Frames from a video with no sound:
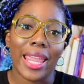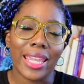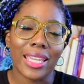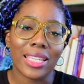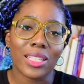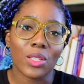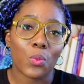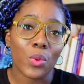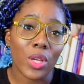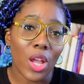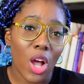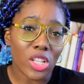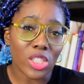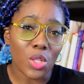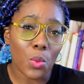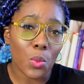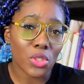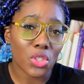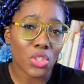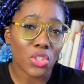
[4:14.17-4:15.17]
And we
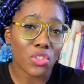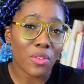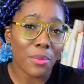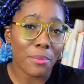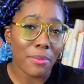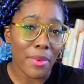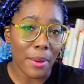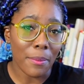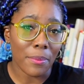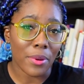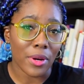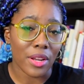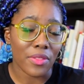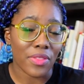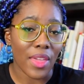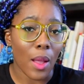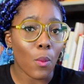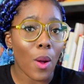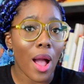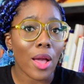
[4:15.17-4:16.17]
also want you to remember
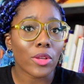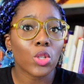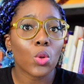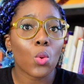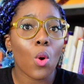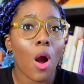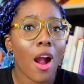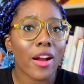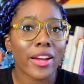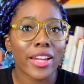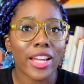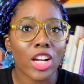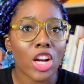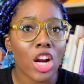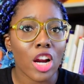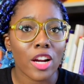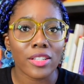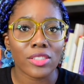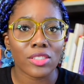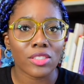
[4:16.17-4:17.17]
that while you are
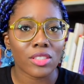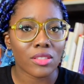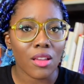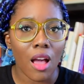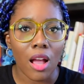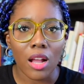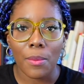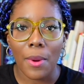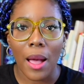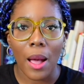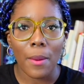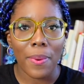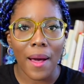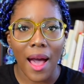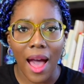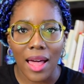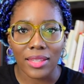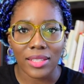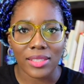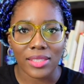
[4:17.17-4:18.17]
encouraged to talk about
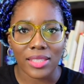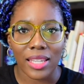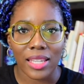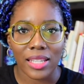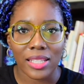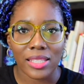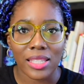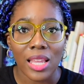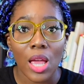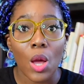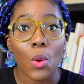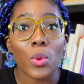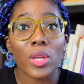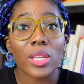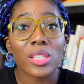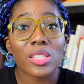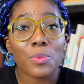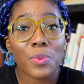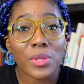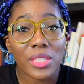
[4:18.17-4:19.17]
politics, we
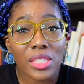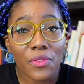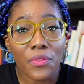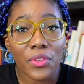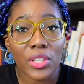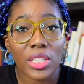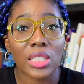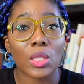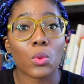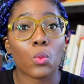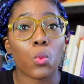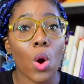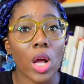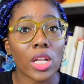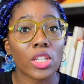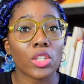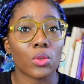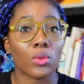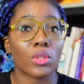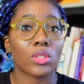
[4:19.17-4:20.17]
specifically
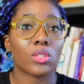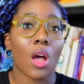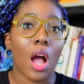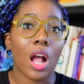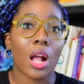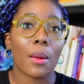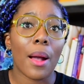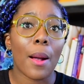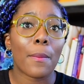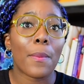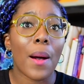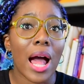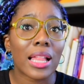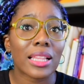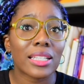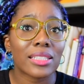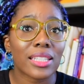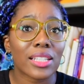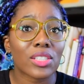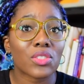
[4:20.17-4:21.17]
want you to talk about
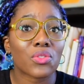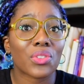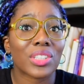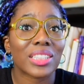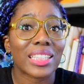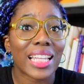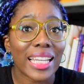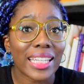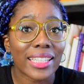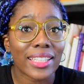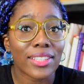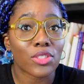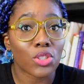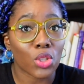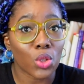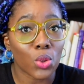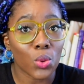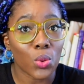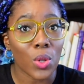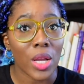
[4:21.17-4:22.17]
politics related
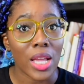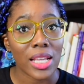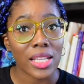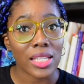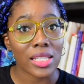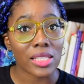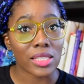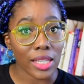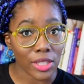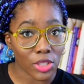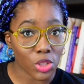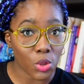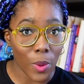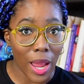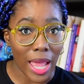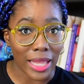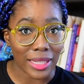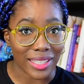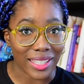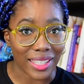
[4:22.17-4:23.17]
to
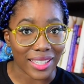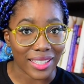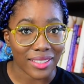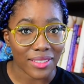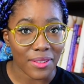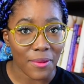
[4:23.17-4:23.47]
sexuality.